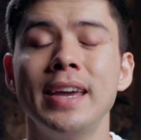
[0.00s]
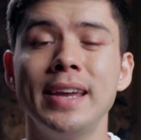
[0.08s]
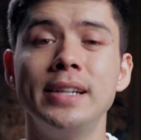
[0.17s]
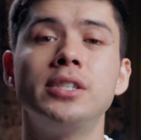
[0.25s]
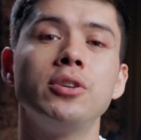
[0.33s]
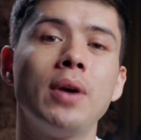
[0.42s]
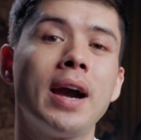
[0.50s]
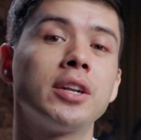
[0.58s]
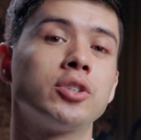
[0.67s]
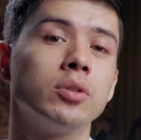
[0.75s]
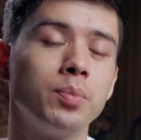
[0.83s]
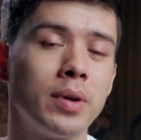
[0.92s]
into
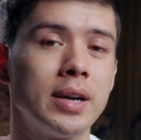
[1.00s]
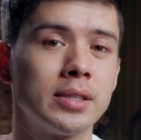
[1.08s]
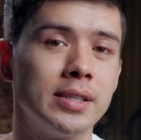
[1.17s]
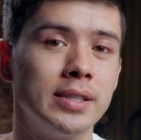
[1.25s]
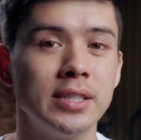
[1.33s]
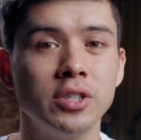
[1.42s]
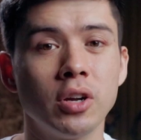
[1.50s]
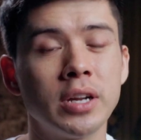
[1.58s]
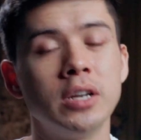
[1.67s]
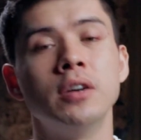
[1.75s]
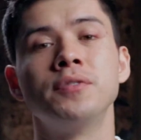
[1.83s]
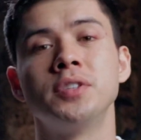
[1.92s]
actual practice. It's not
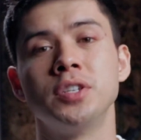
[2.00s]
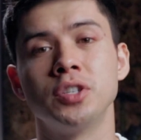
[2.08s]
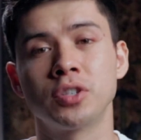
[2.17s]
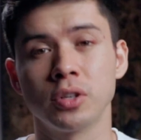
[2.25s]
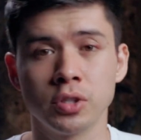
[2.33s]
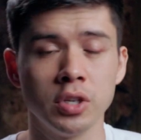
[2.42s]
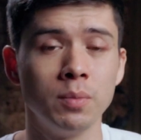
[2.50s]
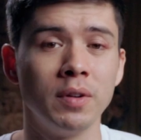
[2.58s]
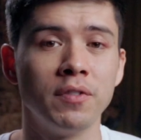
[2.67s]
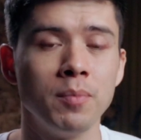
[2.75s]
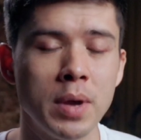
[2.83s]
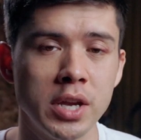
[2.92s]
enough to just consume
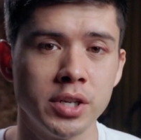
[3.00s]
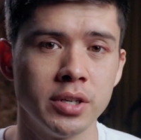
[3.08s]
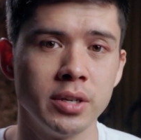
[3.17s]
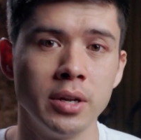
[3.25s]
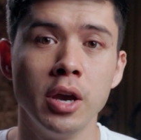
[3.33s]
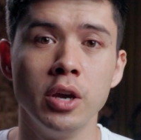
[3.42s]
information.